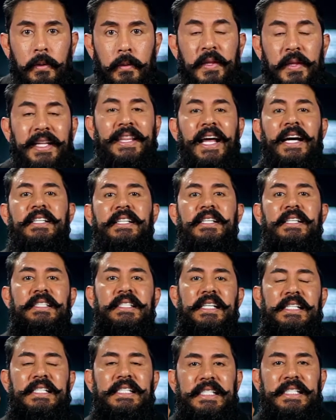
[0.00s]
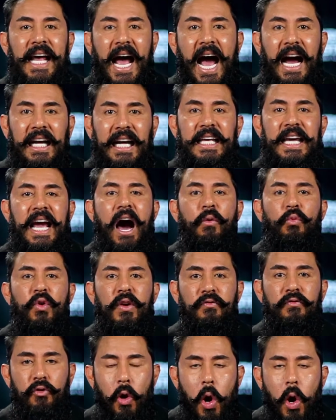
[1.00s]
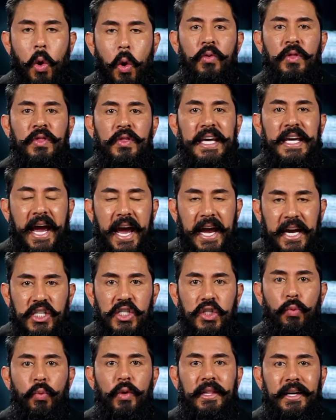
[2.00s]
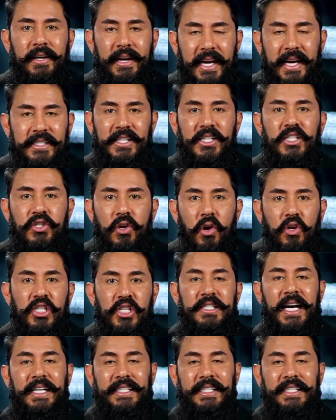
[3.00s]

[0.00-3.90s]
that that is exactly how we've grown the agents within AZ Associates.